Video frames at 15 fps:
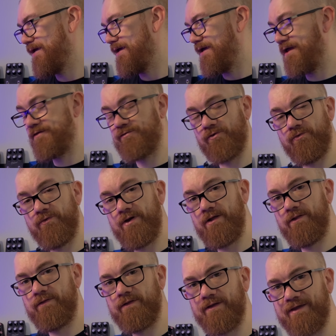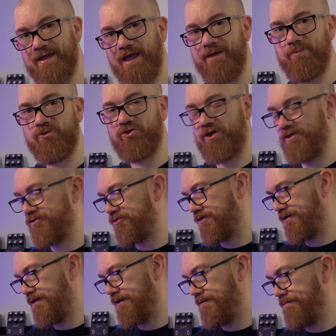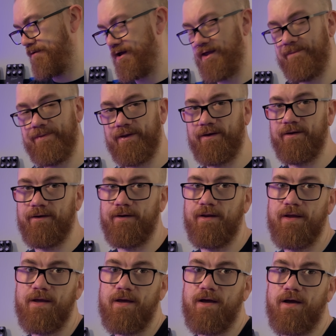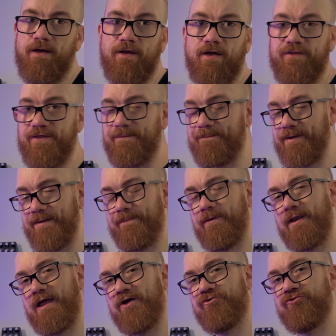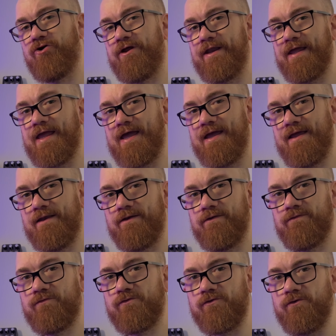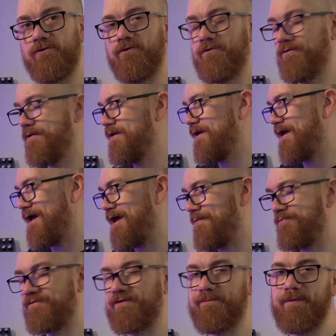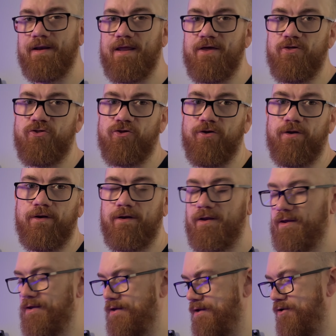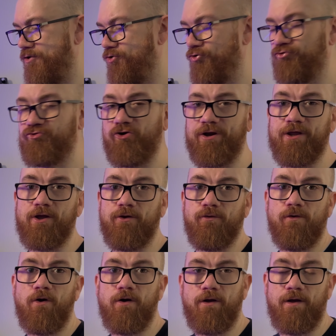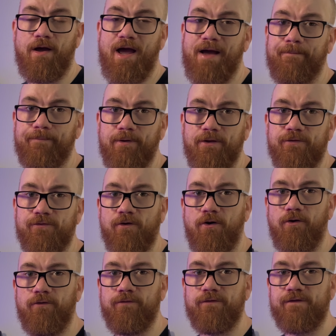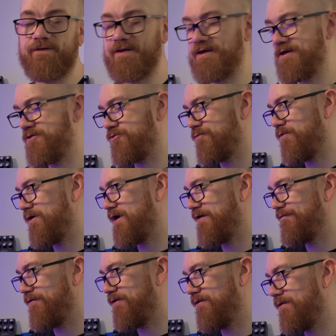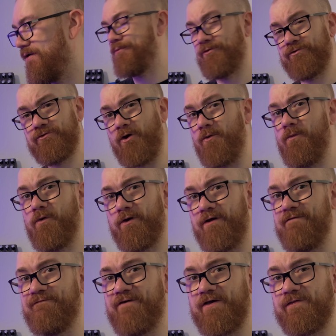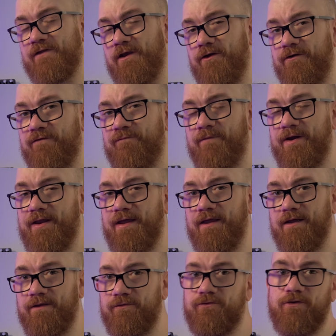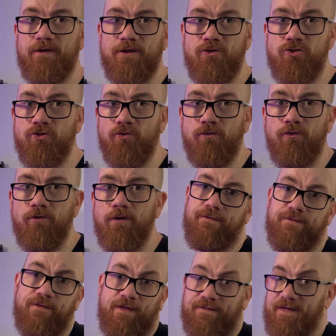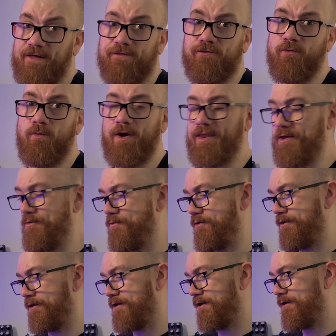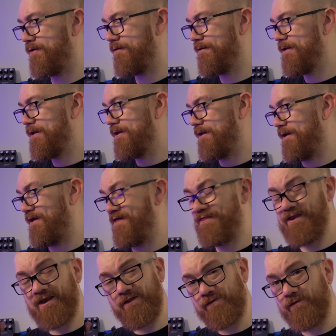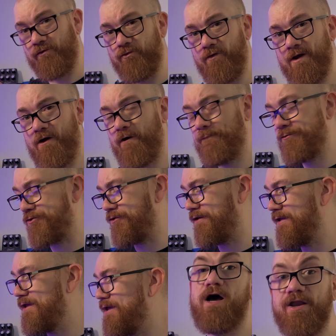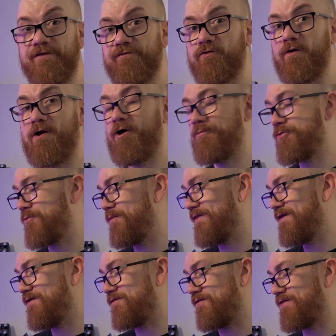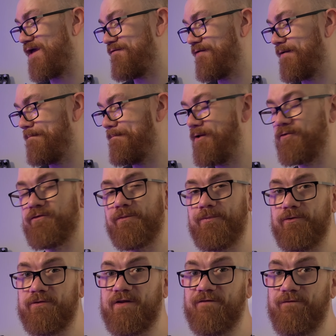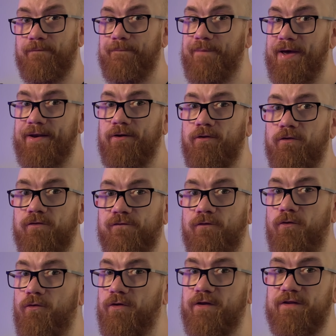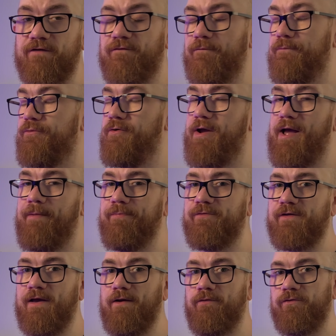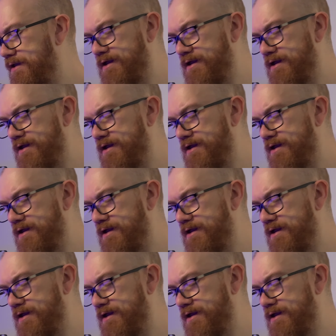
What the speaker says: It's a real game changer in my opinion. I think people that are trying to get into amp simulation or trying to go ampless on stage and what have you, but don't want to invest a load of money until they're sure that that's the way they want to go. I think this is a great option. Another great option with these is having multiple different pedals for all your different preamp sounds.